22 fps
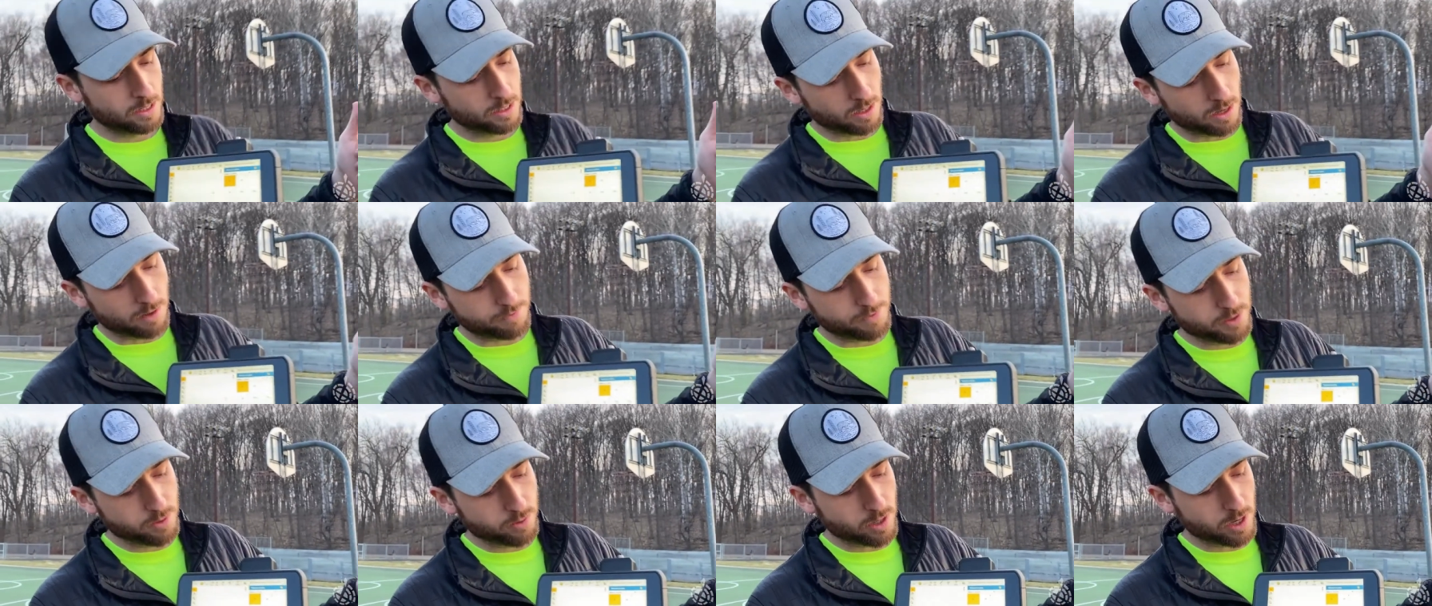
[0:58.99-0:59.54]
a
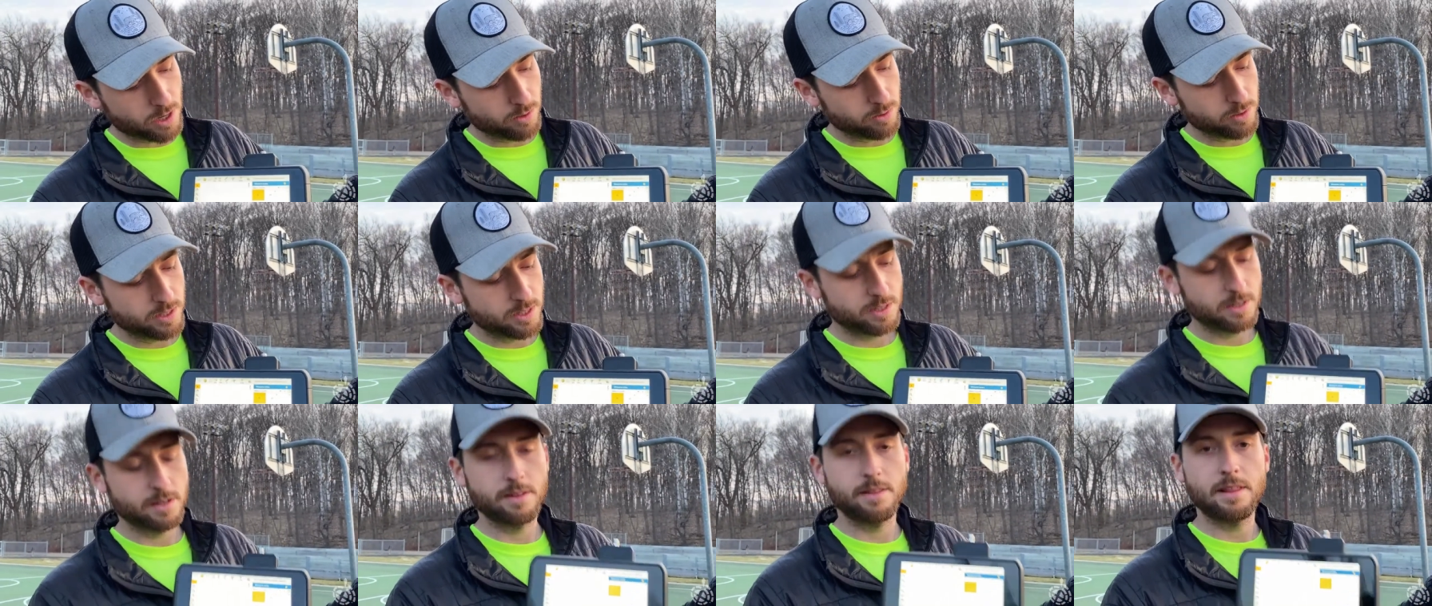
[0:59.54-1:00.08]
few
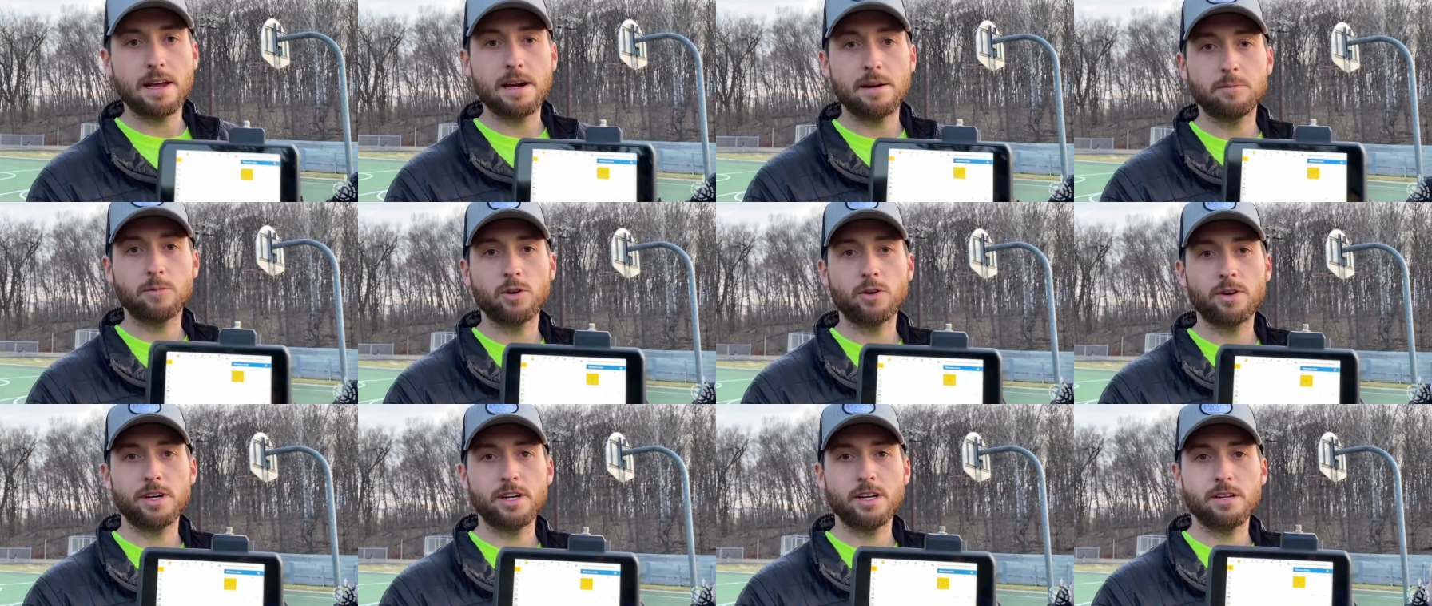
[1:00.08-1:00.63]
codes that I'm
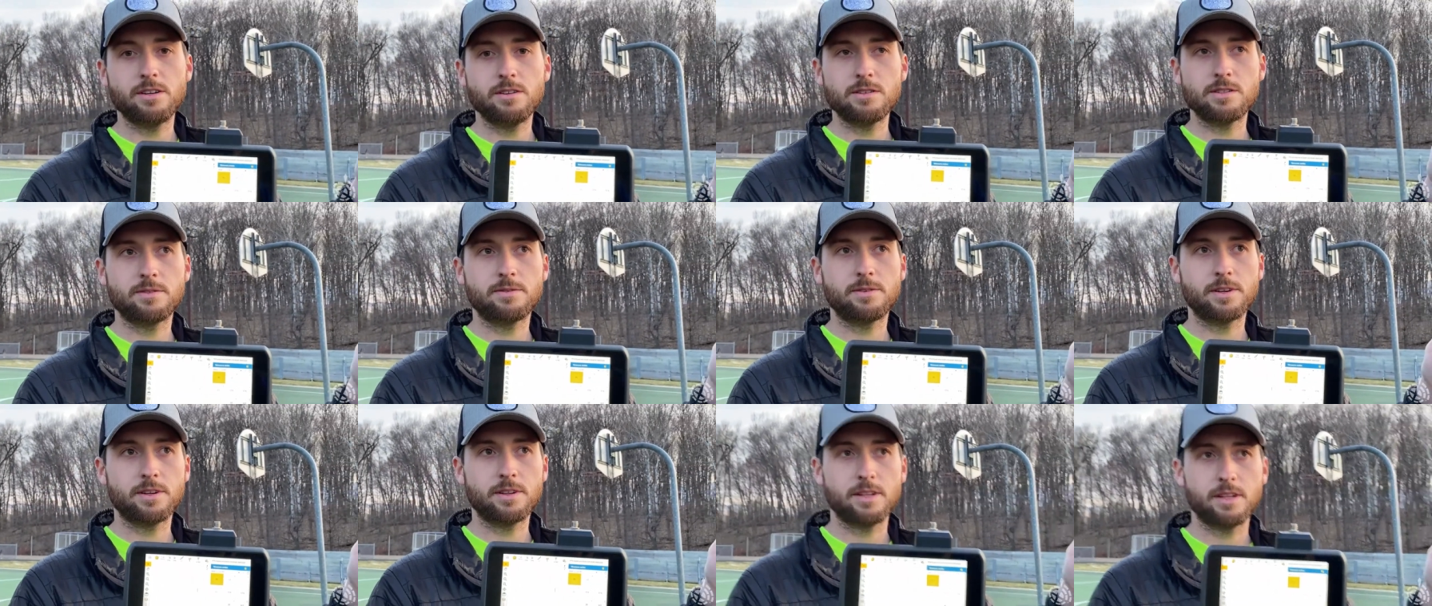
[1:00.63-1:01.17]
going to use
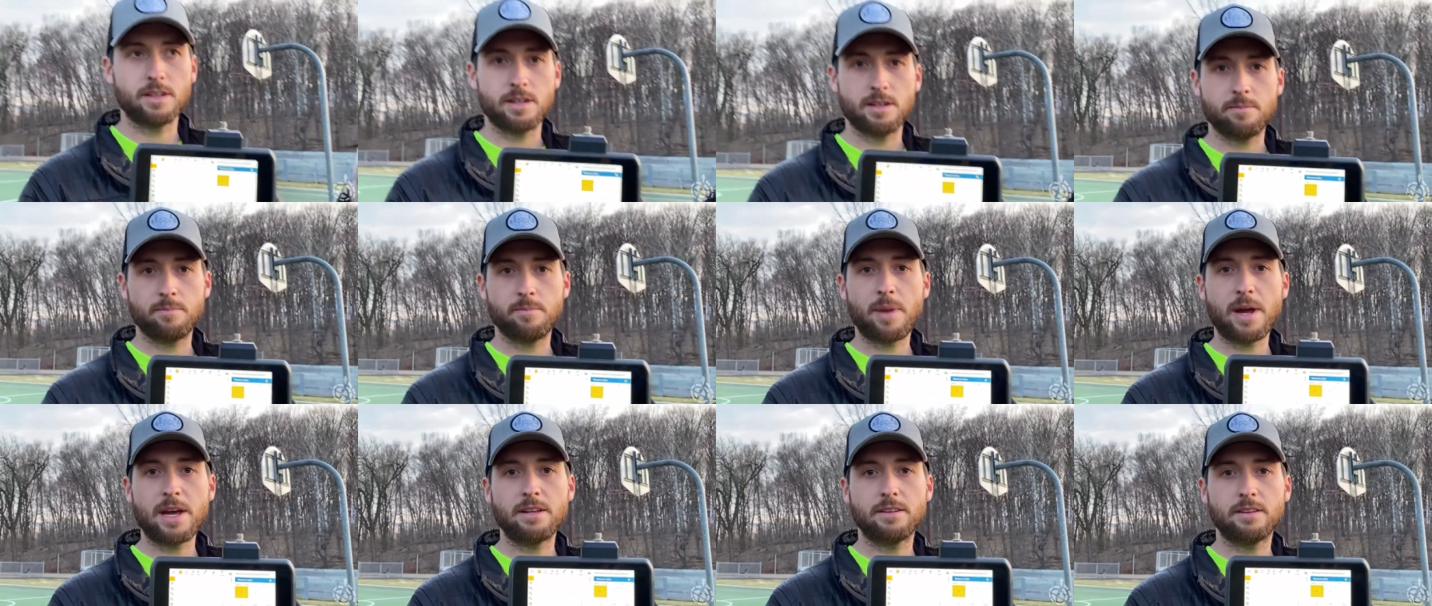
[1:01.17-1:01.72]
for the
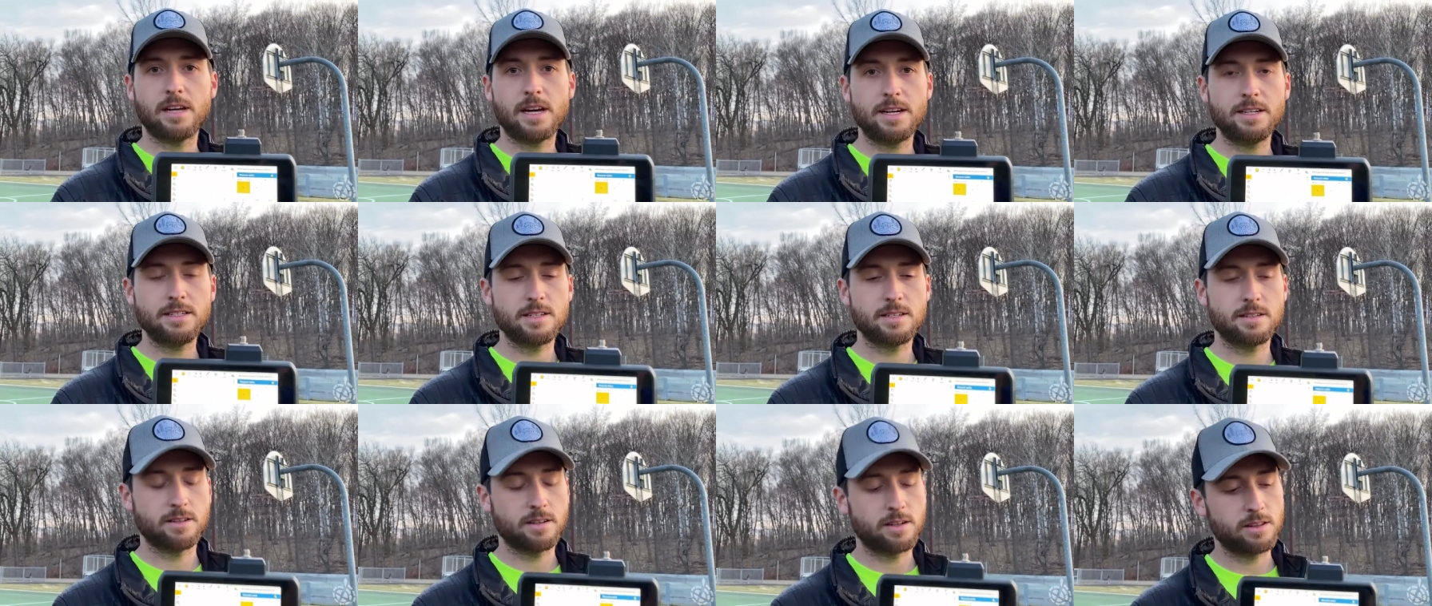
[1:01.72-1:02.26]
paint
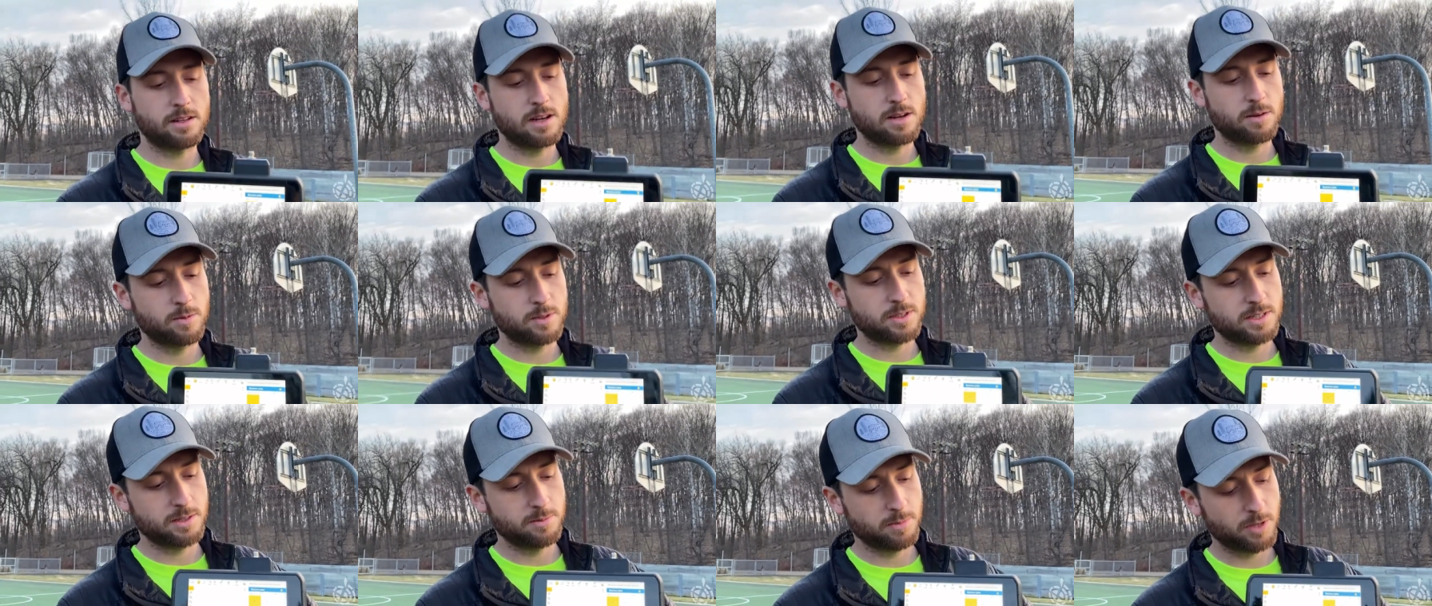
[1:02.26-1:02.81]
lines along
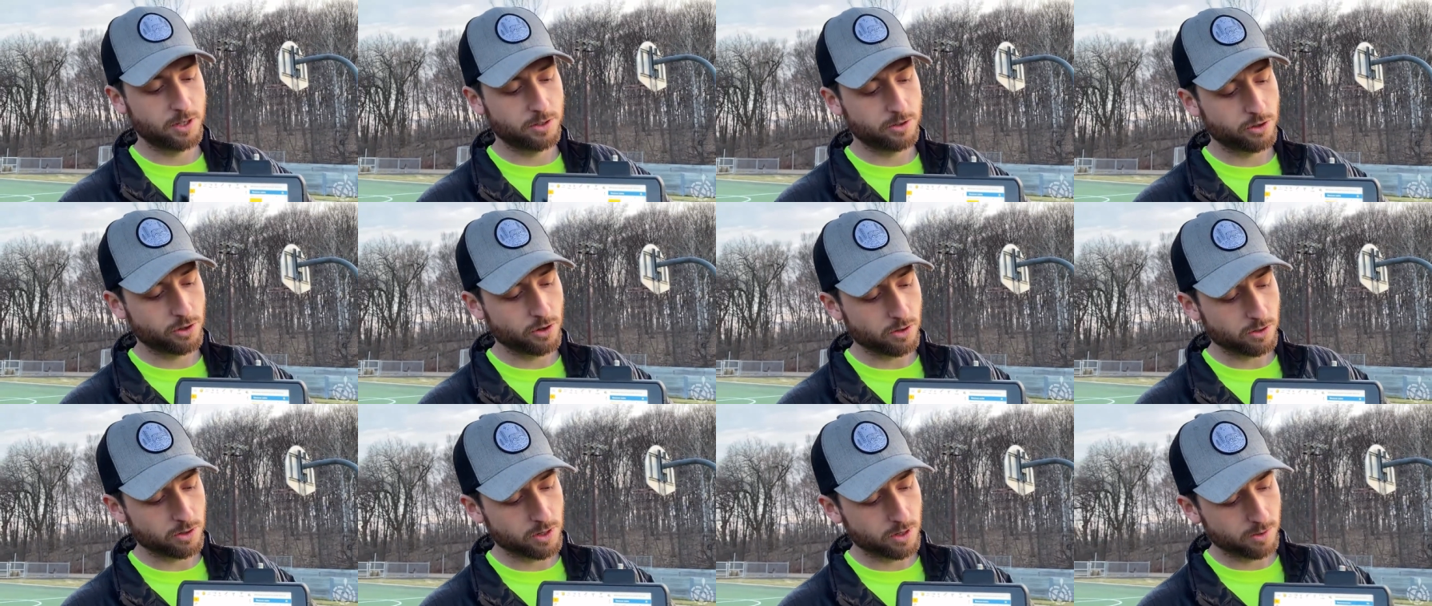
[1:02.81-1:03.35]
with some
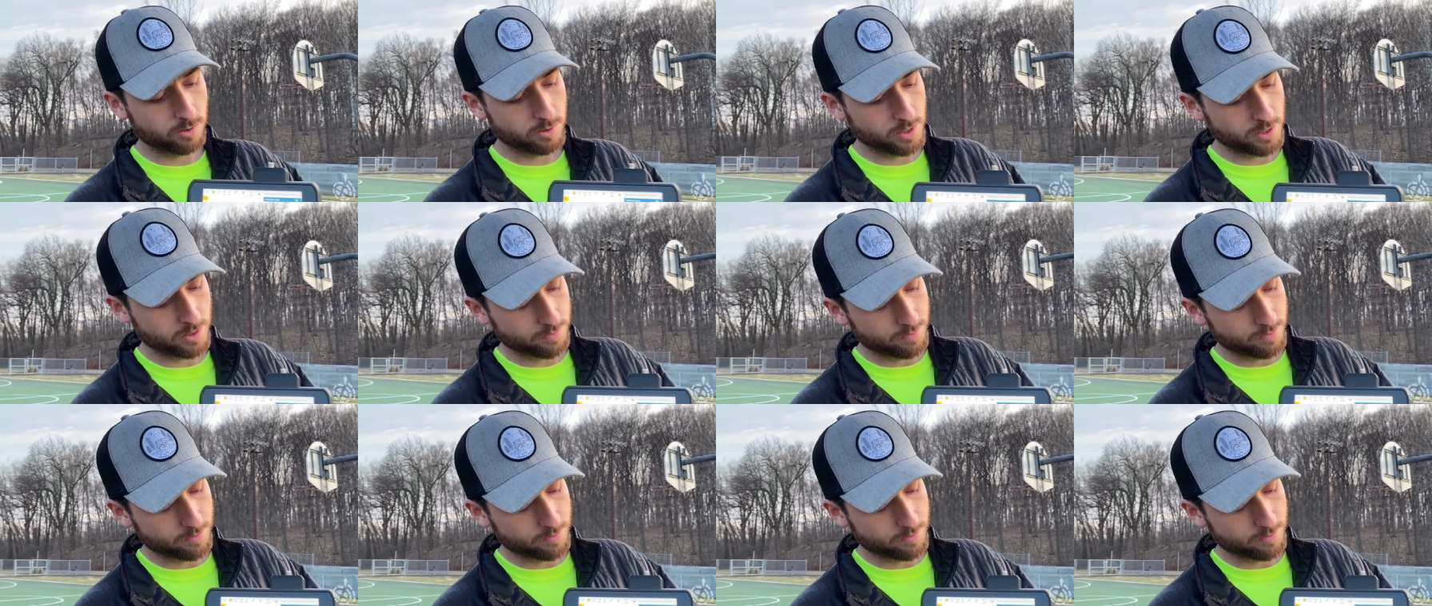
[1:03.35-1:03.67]
control codes.